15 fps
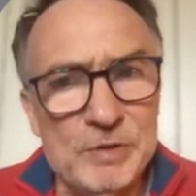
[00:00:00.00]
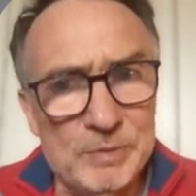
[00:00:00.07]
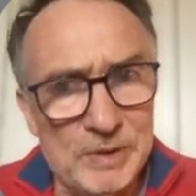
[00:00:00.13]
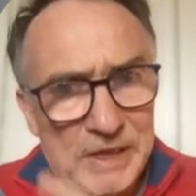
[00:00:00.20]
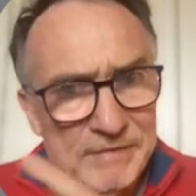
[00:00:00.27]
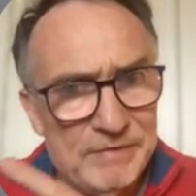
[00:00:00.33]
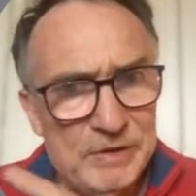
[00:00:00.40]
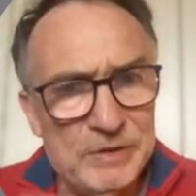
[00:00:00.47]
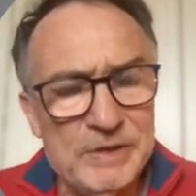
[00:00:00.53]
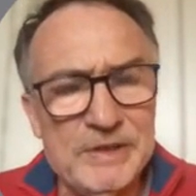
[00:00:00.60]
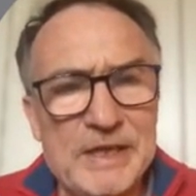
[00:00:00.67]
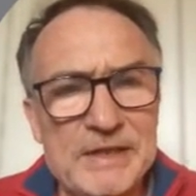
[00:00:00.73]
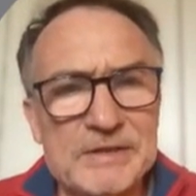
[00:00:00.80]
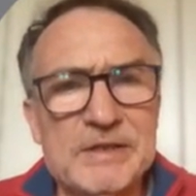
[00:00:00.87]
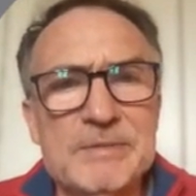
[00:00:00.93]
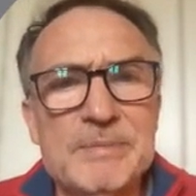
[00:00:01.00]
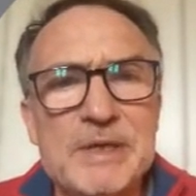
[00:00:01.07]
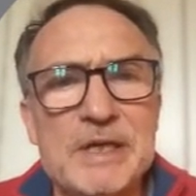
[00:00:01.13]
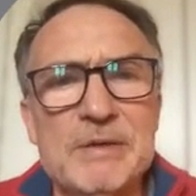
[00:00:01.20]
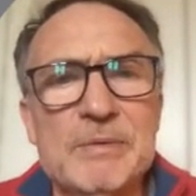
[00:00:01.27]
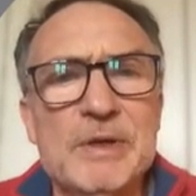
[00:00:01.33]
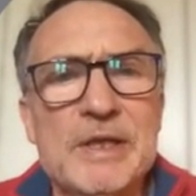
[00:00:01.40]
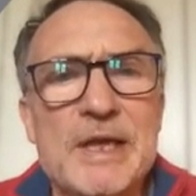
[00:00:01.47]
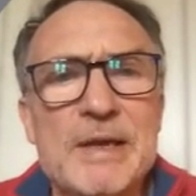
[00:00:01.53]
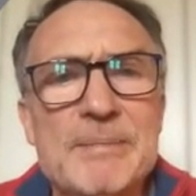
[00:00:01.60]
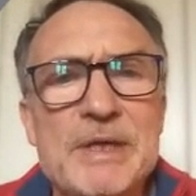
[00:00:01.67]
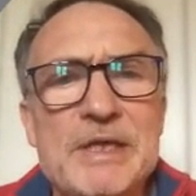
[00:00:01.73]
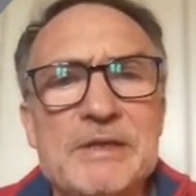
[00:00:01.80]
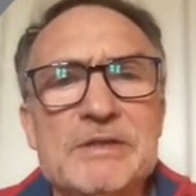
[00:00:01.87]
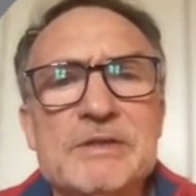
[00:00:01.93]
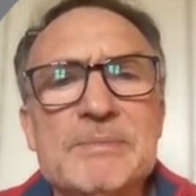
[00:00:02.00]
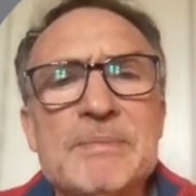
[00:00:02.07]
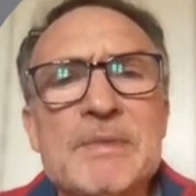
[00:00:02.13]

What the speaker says: We'll have a look at that in a minute, what that means.